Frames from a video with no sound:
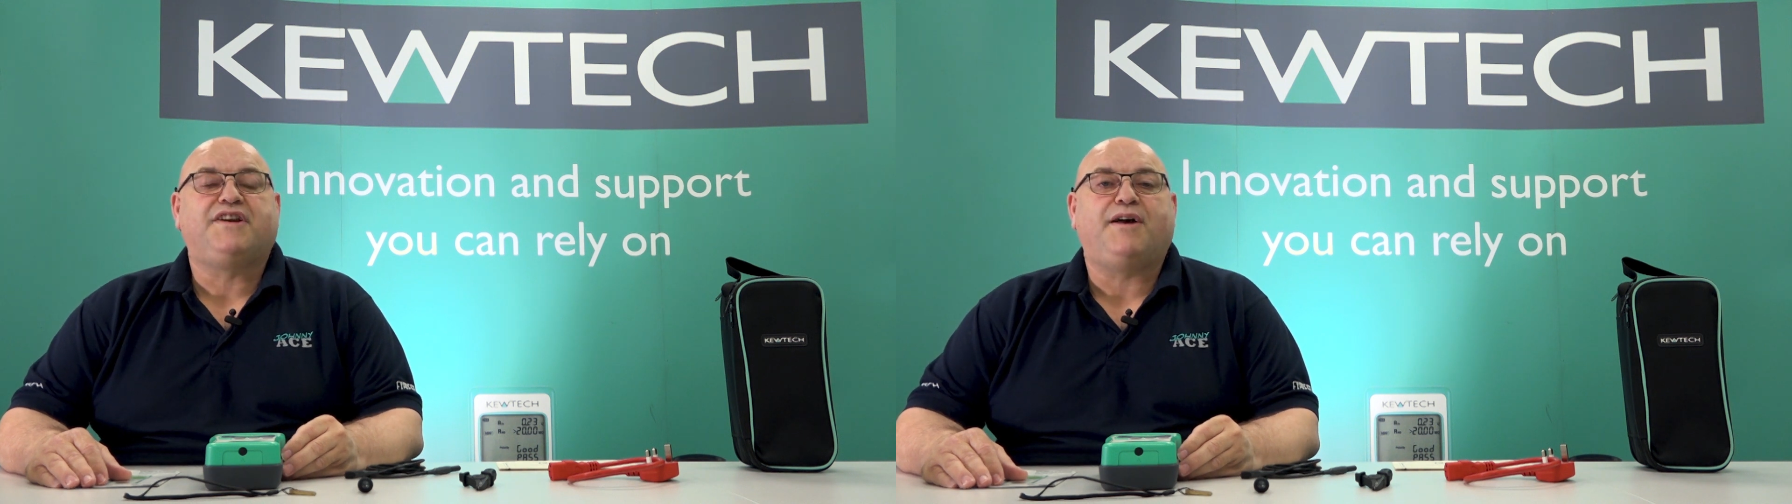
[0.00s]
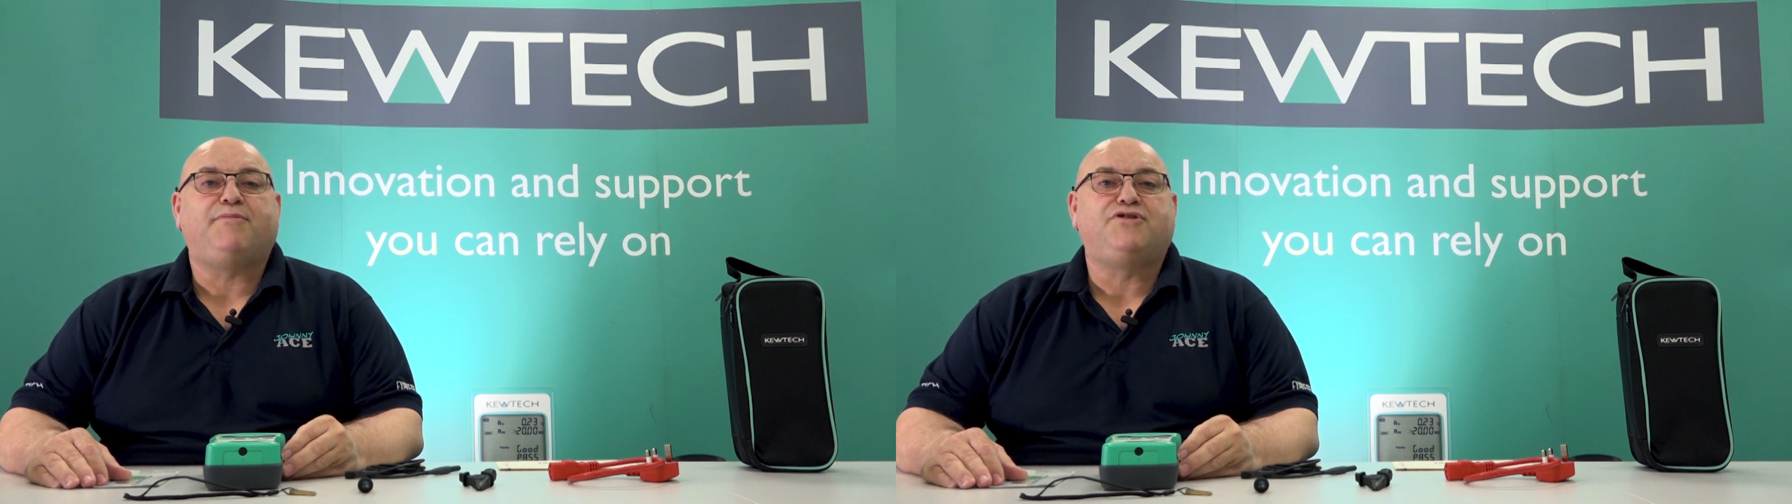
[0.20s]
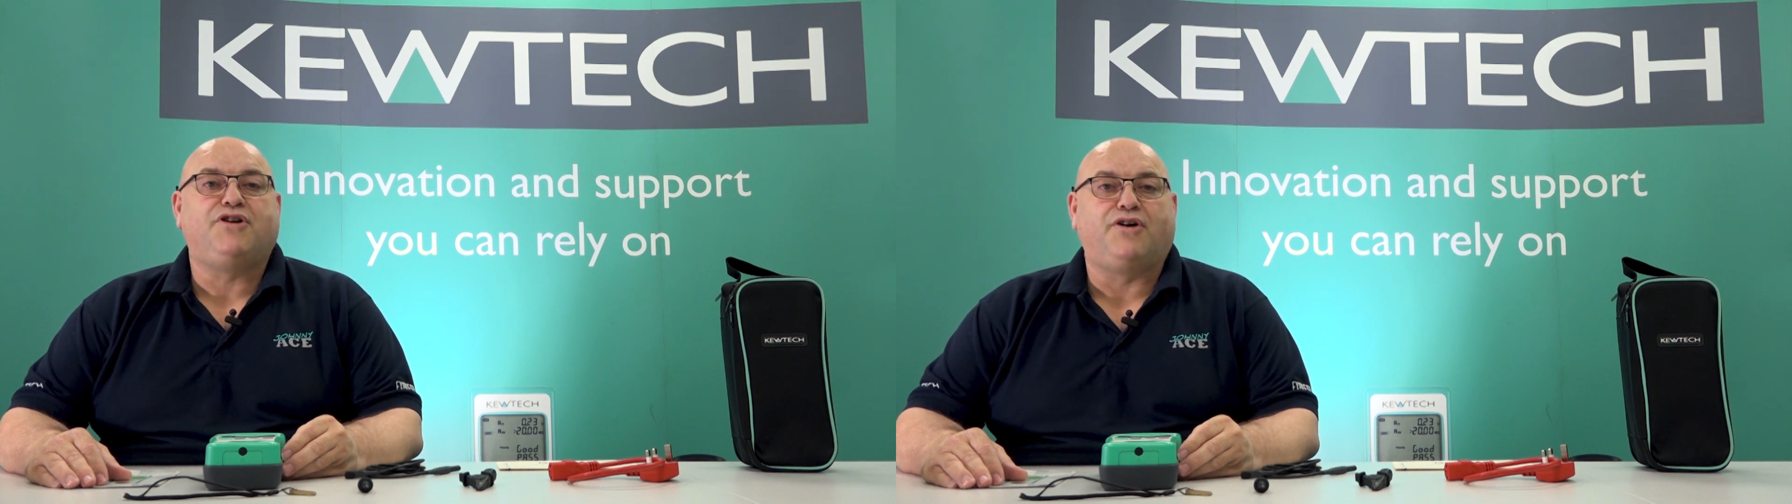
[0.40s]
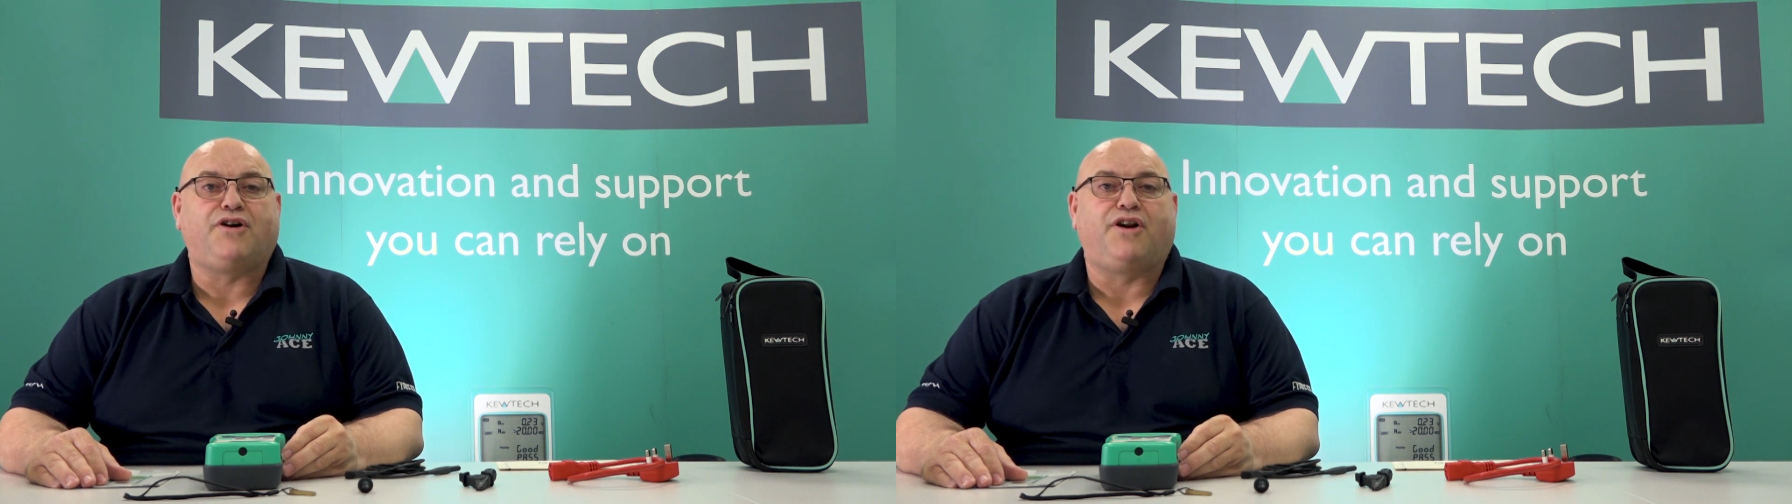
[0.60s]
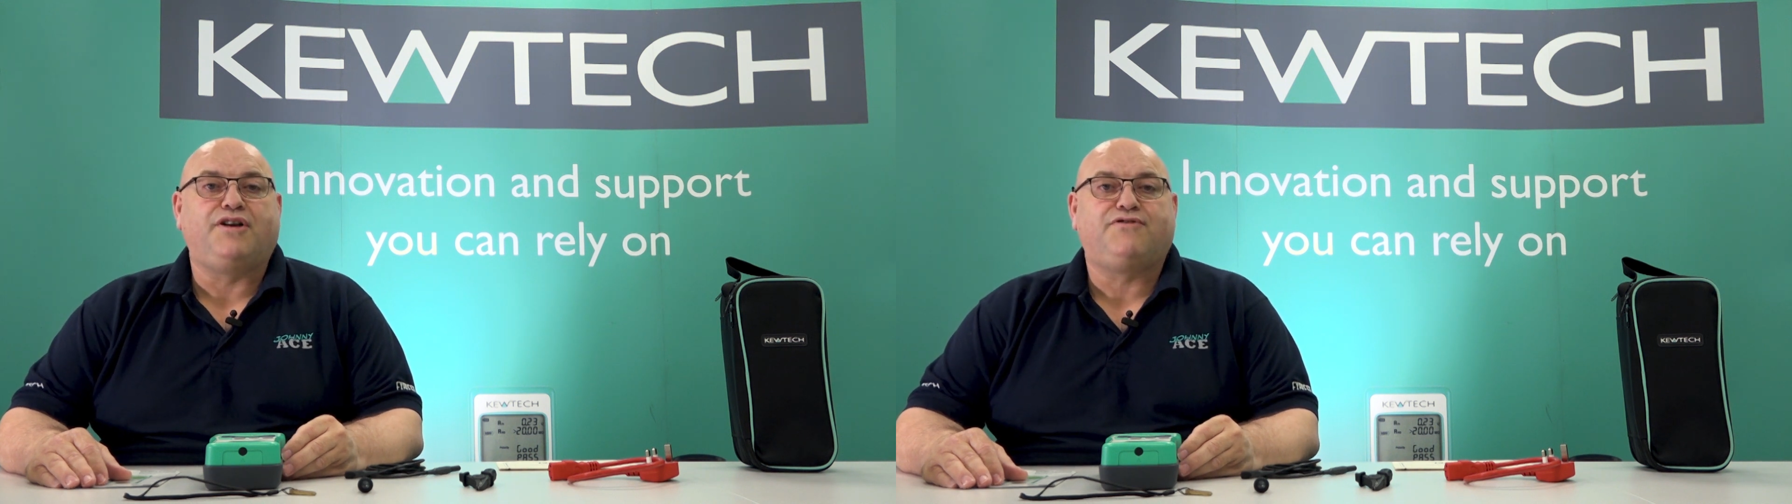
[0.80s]
again with John
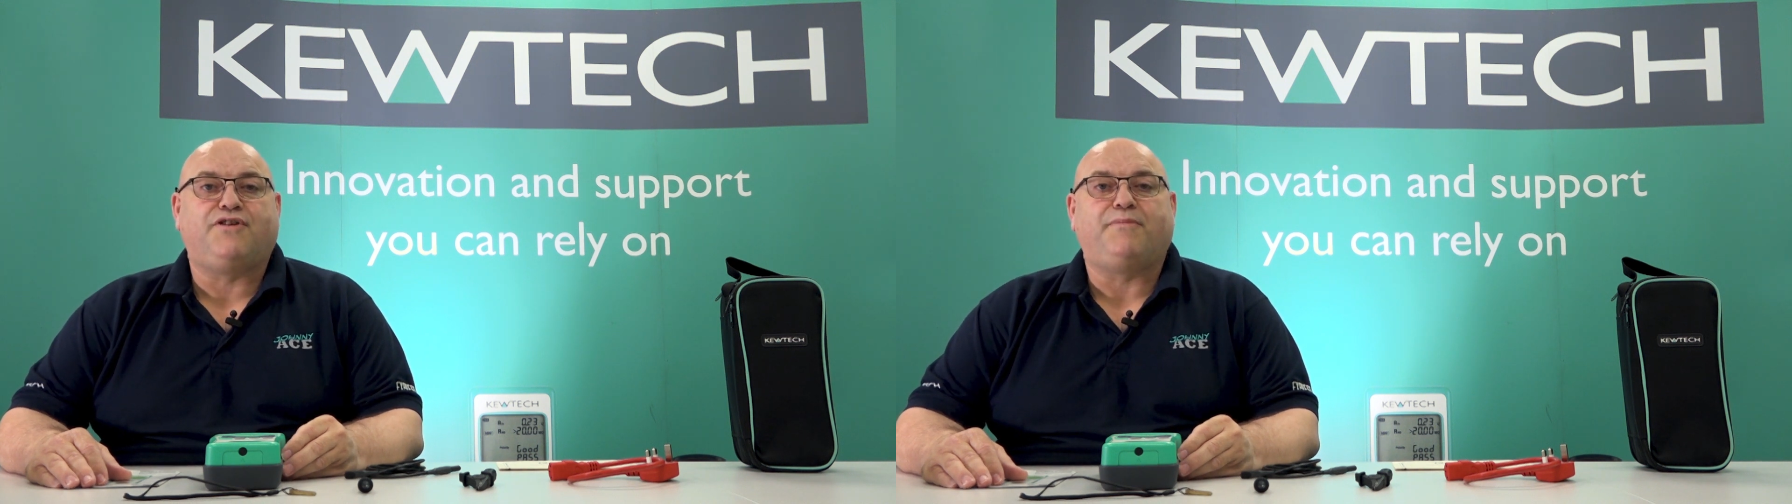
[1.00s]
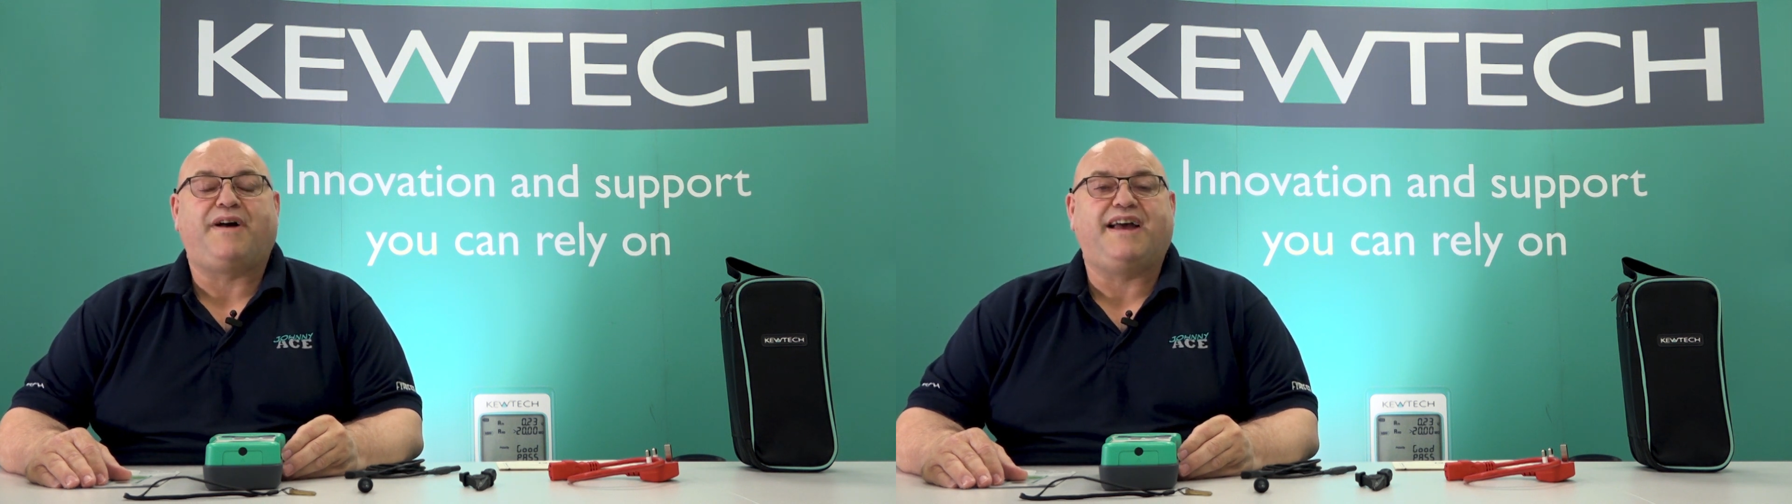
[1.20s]
Collins from